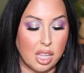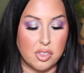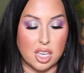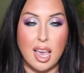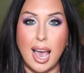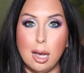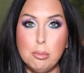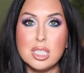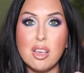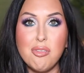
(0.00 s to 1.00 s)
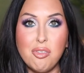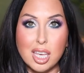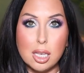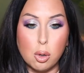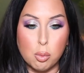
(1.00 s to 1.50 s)
The caps
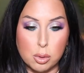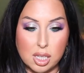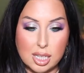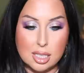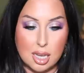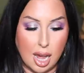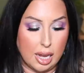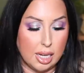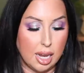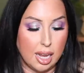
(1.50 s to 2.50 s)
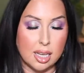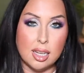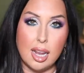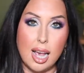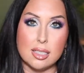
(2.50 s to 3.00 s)
fit really tight, and
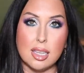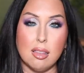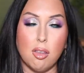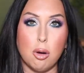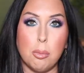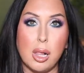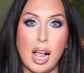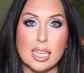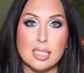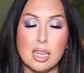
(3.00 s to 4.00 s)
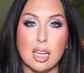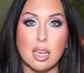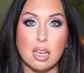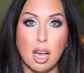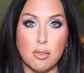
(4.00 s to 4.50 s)
it has a little
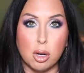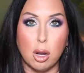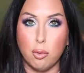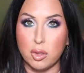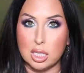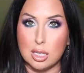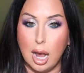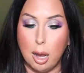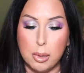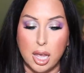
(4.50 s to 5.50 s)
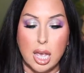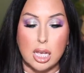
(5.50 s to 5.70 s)
plastic cover over the top.